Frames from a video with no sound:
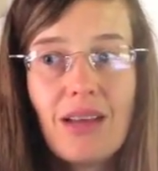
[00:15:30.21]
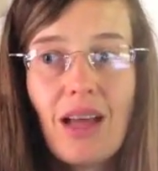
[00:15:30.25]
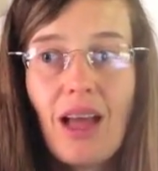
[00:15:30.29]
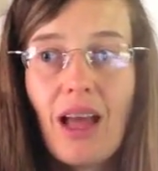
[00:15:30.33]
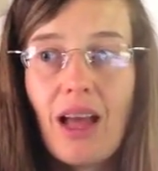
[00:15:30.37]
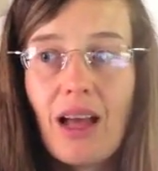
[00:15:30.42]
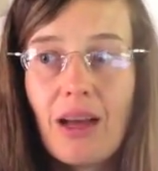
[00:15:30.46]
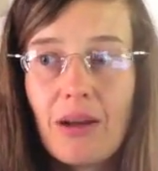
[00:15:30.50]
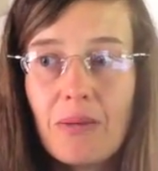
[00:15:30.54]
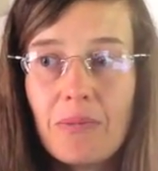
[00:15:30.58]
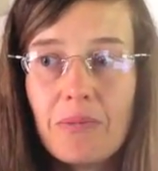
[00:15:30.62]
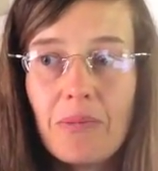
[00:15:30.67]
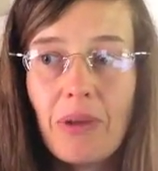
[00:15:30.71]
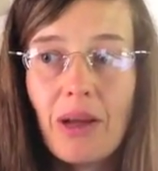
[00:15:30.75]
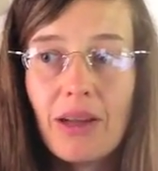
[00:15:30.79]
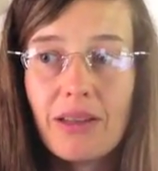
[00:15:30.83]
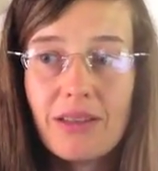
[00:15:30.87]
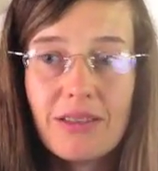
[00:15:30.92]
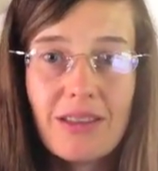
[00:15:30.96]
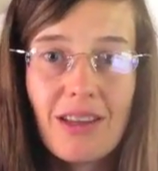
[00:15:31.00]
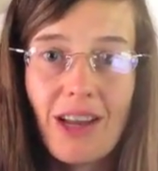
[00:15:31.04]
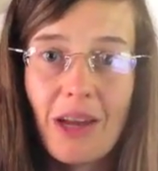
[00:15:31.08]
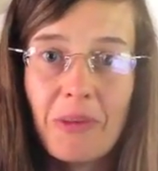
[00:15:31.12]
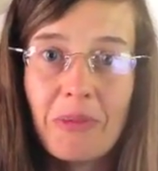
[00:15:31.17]

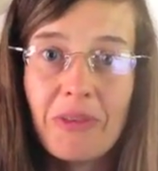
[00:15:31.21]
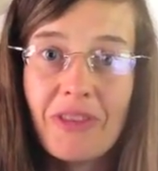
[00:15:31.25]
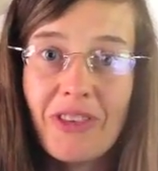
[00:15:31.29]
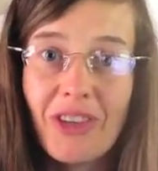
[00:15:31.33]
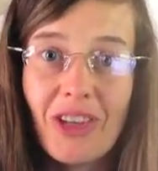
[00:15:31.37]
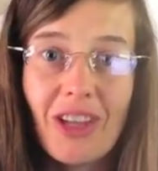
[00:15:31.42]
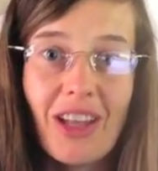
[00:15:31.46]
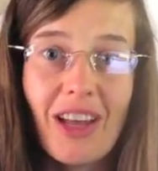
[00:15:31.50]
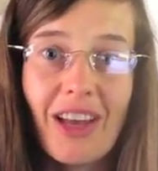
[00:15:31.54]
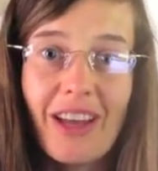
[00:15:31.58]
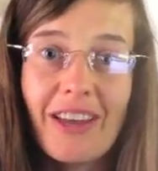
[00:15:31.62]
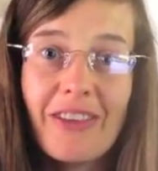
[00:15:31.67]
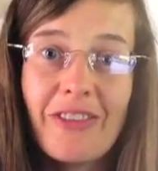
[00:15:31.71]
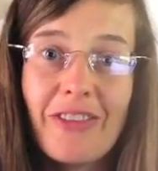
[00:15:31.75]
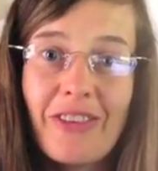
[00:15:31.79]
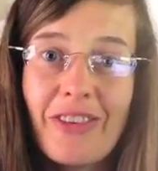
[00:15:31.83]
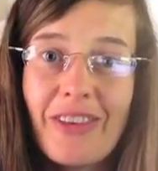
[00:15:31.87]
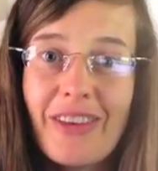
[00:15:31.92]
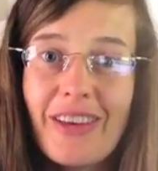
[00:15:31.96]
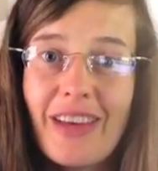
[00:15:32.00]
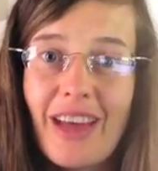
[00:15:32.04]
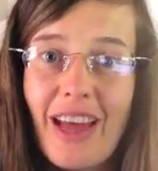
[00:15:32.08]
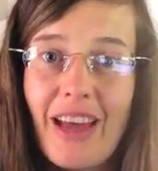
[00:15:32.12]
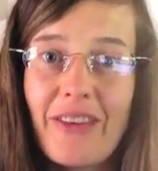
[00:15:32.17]
time of your life,
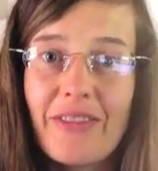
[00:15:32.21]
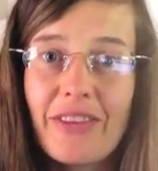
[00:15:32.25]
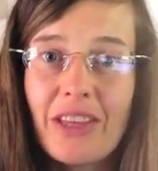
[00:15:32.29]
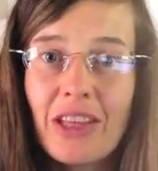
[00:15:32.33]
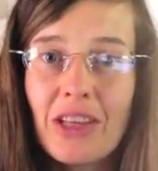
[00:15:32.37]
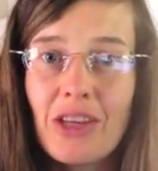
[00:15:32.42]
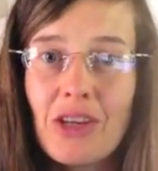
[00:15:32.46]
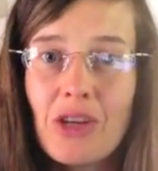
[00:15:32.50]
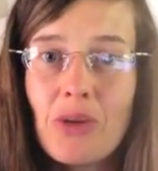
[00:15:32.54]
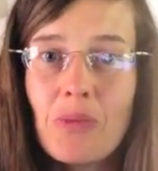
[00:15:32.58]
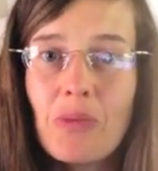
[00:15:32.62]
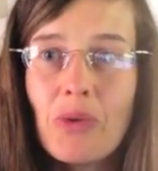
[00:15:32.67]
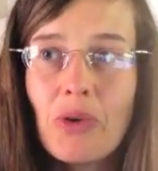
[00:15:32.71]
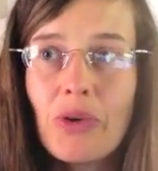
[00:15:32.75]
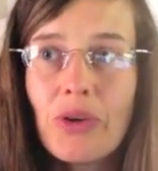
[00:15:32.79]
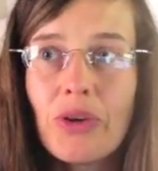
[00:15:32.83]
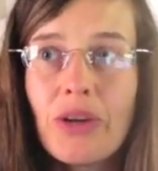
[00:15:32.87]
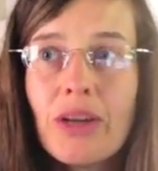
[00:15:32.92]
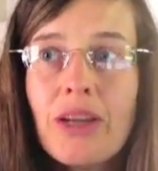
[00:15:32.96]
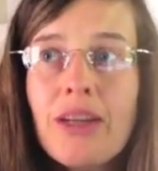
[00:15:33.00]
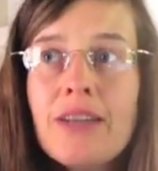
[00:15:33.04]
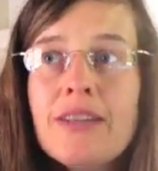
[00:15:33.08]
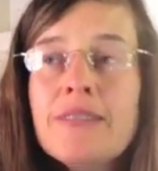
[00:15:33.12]
having a newborn.